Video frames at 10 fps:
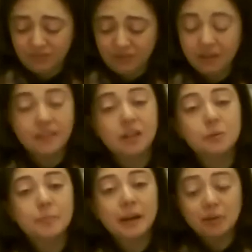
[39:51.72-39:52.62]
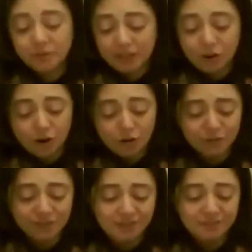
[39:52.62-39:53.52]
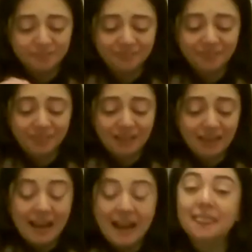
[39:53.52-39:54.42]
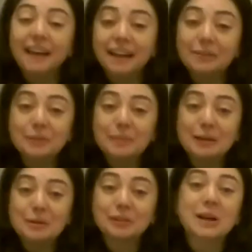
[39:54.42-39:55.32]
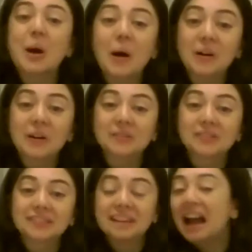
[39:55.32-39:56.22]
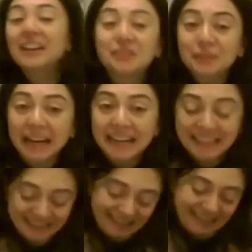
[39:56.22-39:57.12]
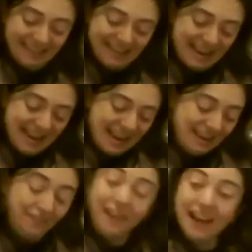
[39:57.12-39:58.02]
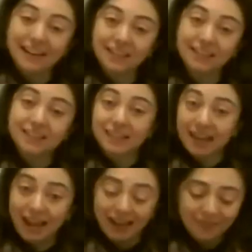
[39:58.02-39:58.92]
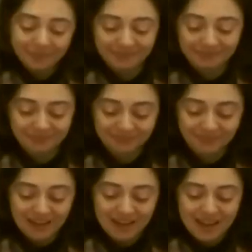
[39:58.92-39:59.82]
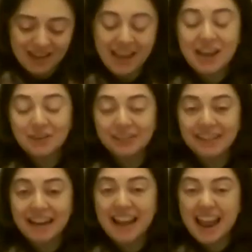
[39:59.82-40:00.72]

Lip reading: And then it was about using carts. And then it was about using cars and trains. In fact, today, Interstate